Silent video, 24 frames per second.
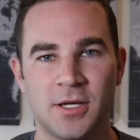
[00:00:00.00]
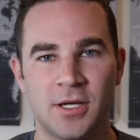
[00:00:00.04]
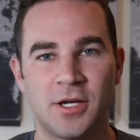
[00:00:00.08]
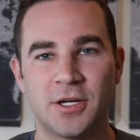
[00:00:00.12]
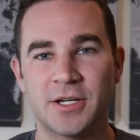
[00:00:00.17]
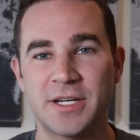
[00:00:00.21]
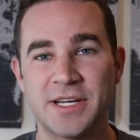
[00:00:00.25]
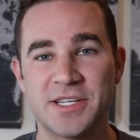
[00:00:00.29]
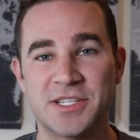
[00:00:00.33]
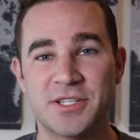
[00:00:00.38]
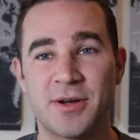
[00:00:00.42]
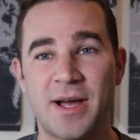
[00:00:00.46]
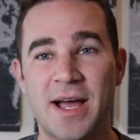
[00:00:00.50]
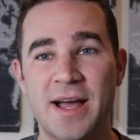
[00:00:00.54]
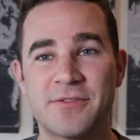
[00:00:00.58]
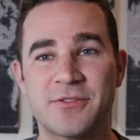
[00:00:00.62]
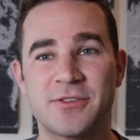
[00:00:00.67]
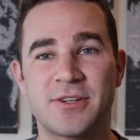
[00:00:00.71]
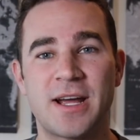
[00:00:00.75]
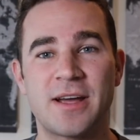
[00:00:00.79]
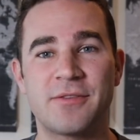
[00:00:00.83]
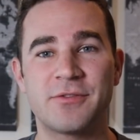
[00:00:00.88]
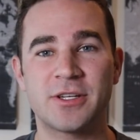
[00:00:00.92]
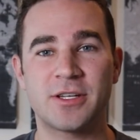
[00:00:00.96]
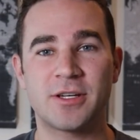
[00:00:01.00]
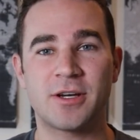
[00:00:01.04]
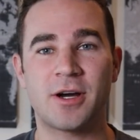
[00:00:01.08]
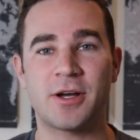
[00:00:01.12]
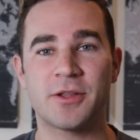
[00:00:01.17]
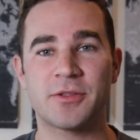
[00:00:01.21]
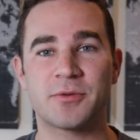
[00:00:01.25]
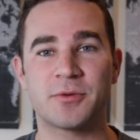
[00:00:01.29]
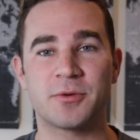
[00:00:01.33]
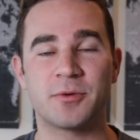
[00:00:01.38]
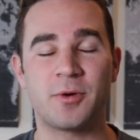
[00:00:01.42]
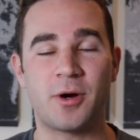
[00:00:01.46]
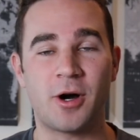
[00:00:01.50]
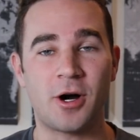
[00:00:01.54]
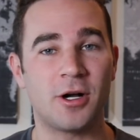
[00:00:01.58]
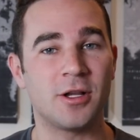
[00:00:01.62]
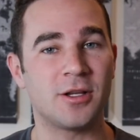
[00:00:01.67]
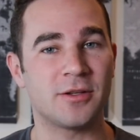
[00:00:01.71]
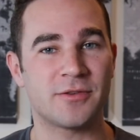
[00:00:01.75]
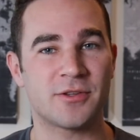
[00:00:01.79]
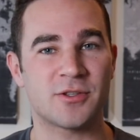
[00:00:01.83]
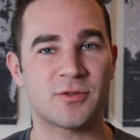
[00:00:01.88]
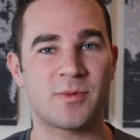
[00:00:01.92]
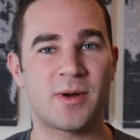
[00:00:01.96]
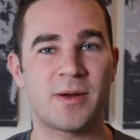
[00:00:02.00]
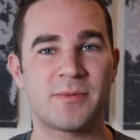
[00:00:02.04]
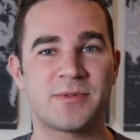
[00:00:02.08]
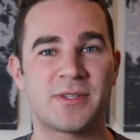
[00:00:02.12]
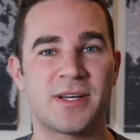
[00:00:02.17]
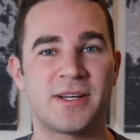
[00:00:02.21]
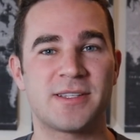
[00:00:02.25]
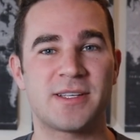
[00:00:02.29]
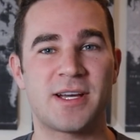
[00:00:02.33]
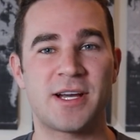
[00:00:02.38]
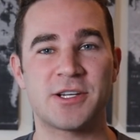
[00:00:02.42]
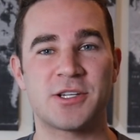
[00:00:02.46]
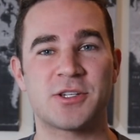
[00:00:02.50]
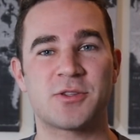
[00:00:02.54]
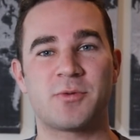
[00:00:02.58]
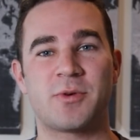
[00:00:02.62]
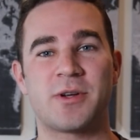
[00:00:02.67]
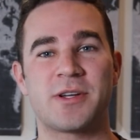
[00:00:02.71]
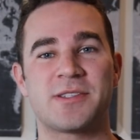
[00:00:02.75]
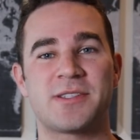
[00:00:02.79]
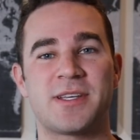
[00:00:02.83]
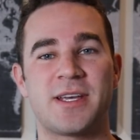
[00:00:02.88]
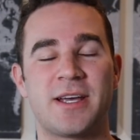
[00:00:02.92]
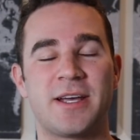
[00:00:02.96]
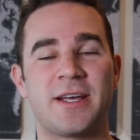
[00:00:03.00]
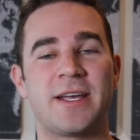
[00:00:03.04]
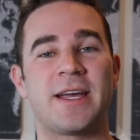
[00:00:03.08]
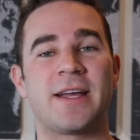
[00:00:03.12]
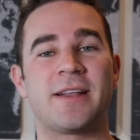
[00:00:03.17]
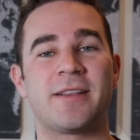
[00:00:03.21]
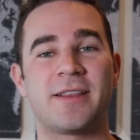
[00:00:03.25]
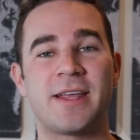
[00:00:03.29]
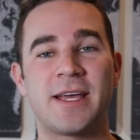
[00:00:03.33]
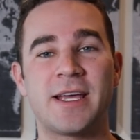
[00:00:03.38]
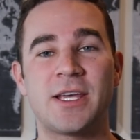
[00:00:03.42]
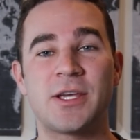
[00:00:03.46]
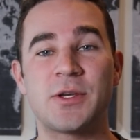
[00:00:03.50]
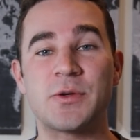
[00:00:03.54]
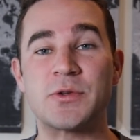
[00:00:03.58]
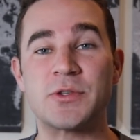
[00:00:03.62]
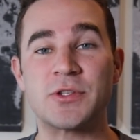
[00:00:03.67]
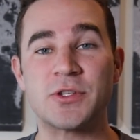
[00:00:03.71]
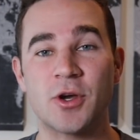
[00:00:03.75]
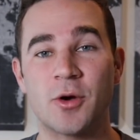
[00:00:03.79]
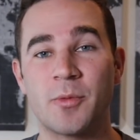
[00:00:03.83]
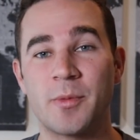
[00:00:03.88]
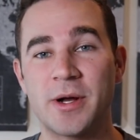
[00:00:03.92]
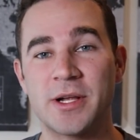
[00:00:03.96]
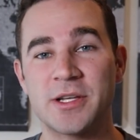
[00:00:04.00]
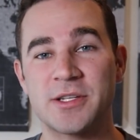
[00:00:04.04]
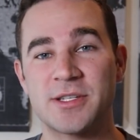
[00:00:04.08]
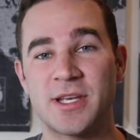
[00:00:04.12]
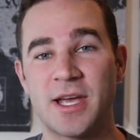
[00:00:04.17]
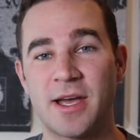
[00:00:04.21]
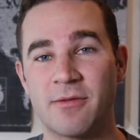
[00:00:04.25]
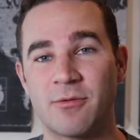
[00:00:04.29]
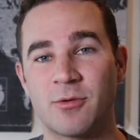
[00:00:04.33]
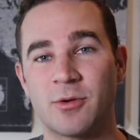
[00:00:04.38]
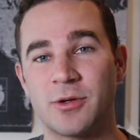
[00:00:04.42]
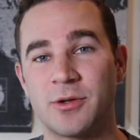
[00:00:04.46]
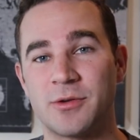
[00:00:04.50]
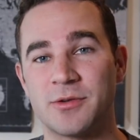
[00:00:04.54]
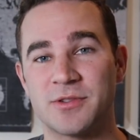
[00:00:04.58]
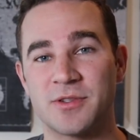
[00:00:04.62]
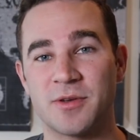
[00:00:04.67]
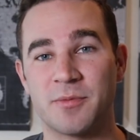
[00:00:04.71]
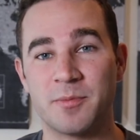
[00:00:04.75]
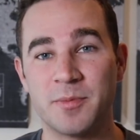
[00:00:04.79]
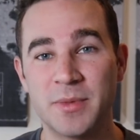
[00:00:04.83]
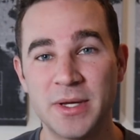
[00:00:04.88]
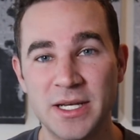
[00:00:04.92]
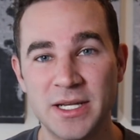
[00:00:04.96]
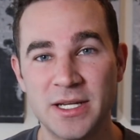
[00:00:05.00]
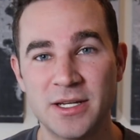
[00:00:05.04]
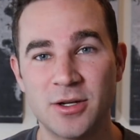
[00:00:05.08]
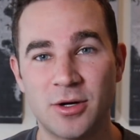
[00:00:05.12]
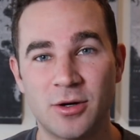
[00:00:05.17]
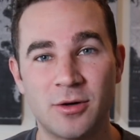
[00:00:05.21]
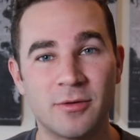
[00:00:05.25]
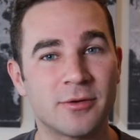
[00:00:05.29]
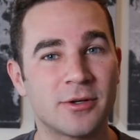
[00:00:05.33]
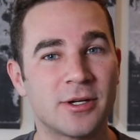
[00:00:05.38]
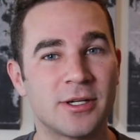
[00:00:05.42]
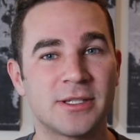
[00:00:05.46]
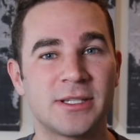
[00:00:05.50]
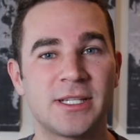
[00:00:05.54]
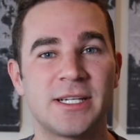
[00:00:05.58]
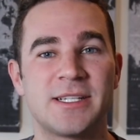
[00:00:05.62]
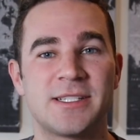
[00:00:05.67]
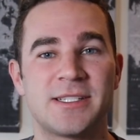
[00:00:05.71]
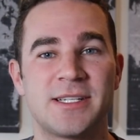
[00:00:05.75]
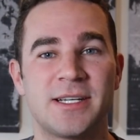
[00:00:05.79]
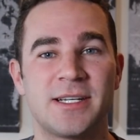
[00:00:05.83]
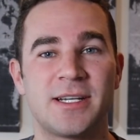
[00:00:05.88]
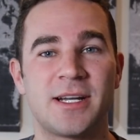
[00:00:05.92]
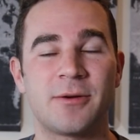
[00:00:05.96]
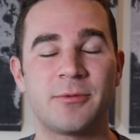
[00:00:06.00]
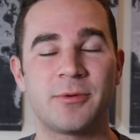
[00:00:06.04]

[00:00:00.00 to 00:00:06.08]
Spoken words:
Okay, so after having gone through all of those websites, I just want to say again, thank you so much to everyone who submitted over on LinkedIn.